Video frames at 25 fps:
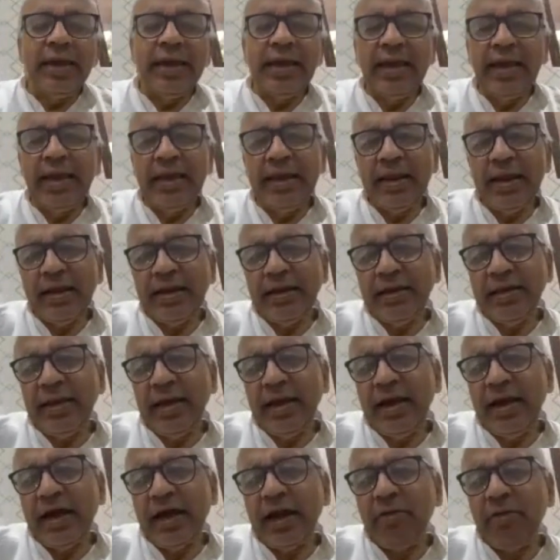
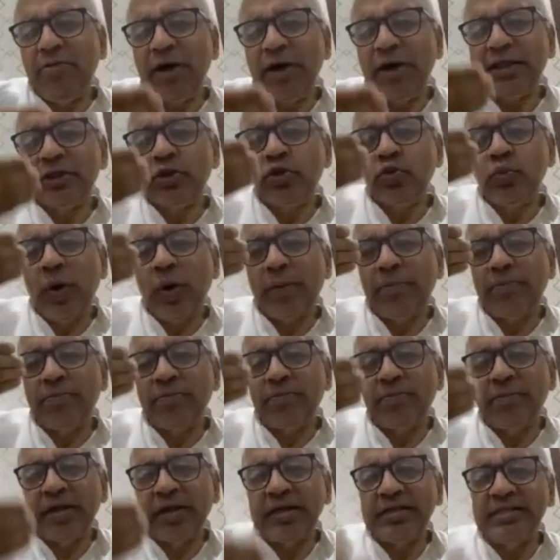Hiranya Garbhatvam
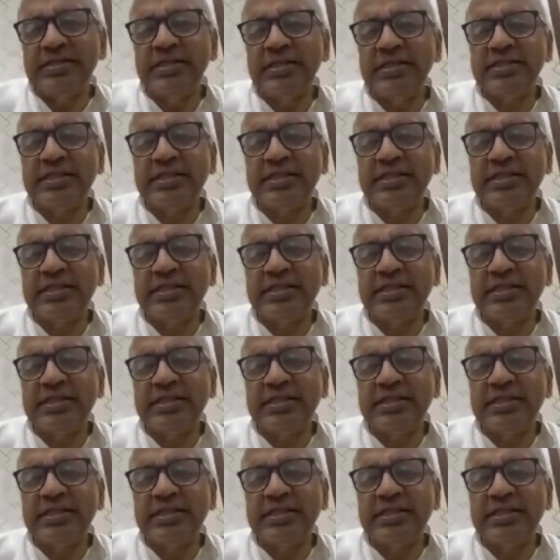is the